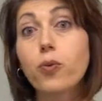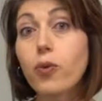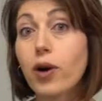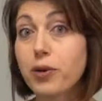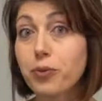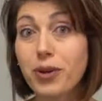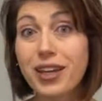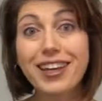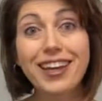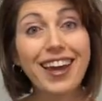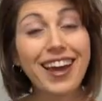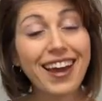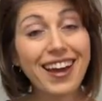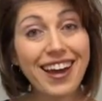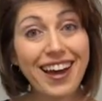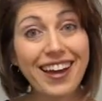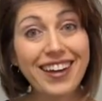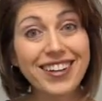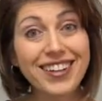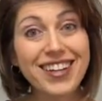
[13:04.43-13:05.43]
when we
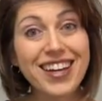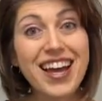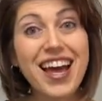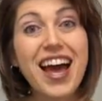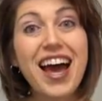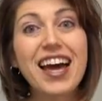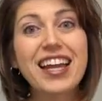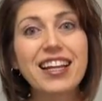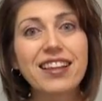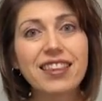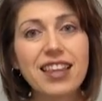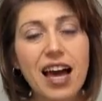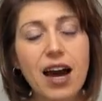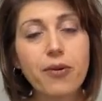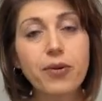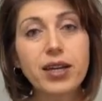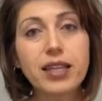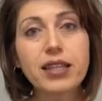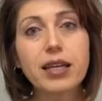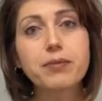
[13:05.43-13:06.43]
can, and
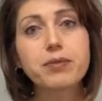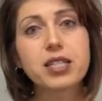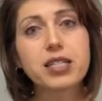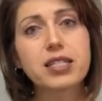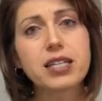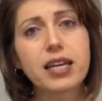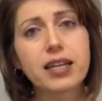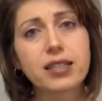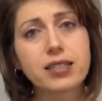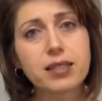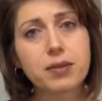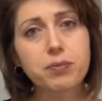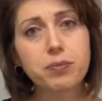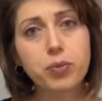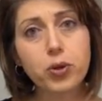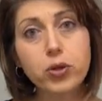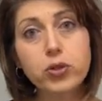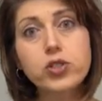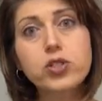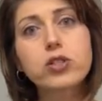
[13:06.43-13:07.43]
allowing them to take some
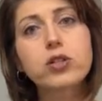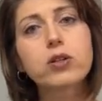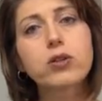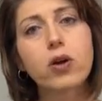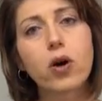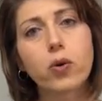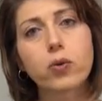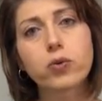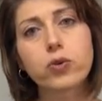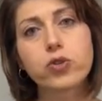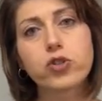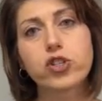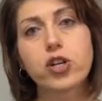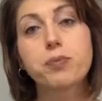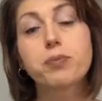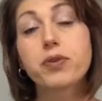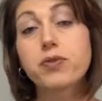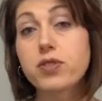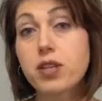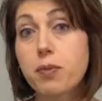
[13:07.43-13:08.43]
personal
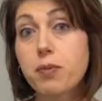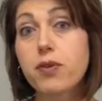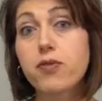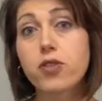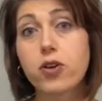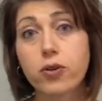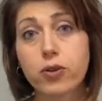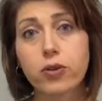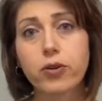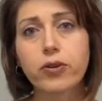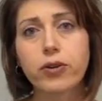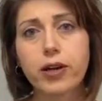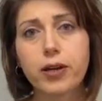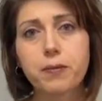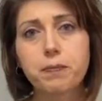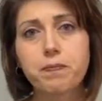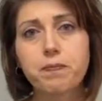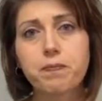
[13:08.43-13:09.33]
ownership of some of their learning.